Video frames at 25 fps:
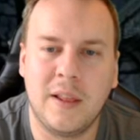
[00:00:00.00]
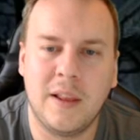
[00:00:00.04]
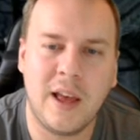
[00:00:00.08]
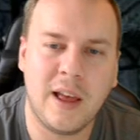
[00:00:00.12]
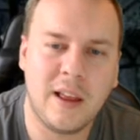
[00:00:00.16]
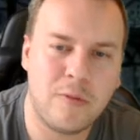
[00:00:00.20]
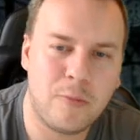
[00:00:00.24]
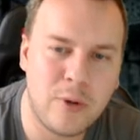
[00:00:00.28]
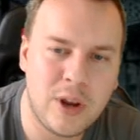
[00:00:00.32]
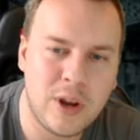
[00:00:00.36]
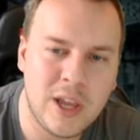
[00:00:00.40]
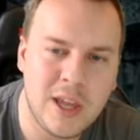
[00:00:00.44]

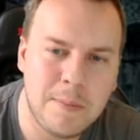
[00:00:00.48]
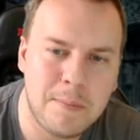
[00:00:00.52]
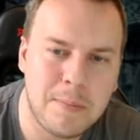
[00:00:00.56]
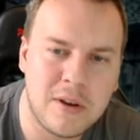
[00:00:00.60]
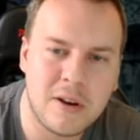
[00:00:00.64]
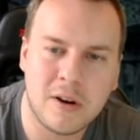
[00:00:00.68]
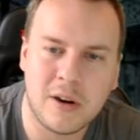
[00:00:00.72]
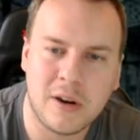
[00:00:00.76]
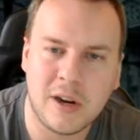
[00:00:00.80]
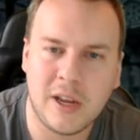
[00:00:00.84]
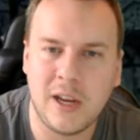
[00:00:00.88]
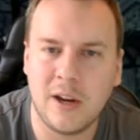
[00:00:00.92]
A
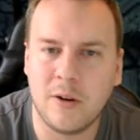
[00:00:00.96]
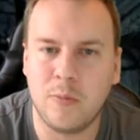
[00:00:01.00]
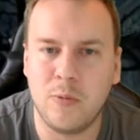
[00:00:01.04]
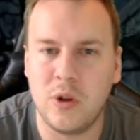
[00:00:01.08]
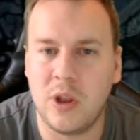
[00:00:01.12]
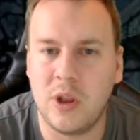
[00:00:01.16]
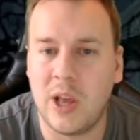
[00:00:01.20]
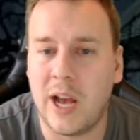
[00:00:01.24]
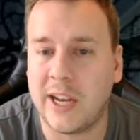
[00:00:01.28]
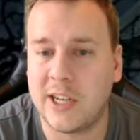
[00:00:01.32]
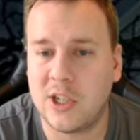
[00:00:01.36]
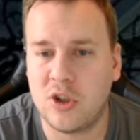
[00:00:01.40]
rapier here
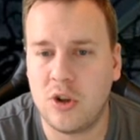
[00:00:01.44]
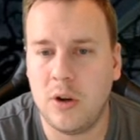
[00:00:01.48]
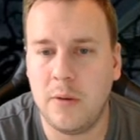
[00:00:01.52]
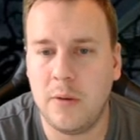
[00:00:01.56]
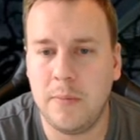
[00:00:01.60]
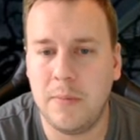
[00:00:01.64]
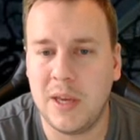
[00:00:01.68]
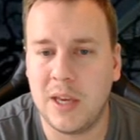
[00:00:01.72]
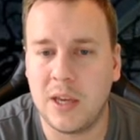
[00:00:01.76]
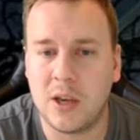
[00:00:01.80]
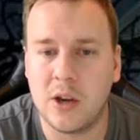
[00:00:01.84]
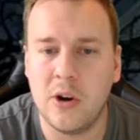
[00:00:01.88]
would actually
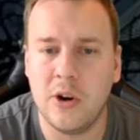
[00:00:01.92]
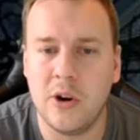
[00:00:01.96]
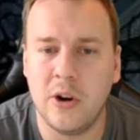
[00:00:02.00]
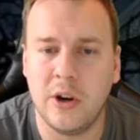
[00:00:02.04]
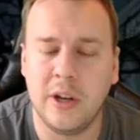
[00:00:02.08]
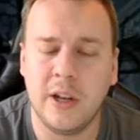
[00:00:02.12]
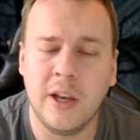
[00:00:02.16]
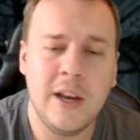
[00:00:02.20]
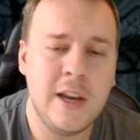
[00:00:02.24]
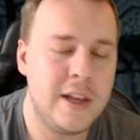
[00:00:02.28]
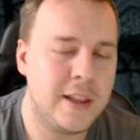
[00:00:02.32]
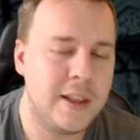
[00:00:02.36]
be good,